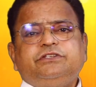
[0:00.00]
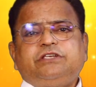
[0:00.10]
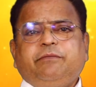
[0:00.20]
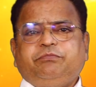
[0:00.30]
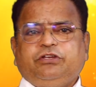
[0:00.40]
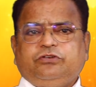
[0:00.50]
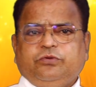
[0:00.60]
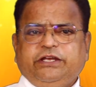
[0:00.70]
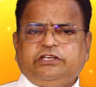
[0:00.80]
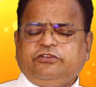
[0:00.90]
chapter
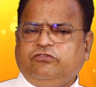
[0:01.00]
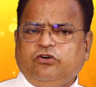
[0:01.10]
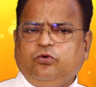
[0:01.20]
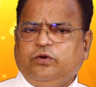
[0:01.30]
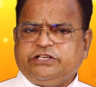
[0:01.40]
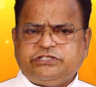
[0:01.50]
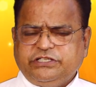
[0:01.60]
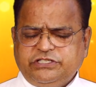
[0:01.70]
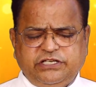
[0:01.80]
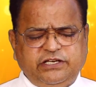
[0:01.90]
24, verse
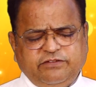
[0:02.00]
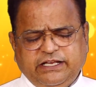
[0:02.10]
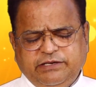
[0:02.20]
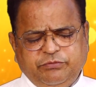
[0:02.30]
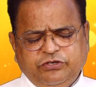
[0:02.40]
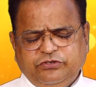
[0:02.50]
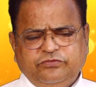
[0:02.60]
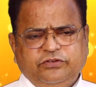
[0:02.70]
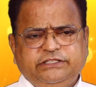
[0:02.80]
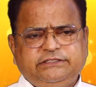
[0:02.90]
16, very
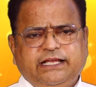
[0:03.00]
beautifully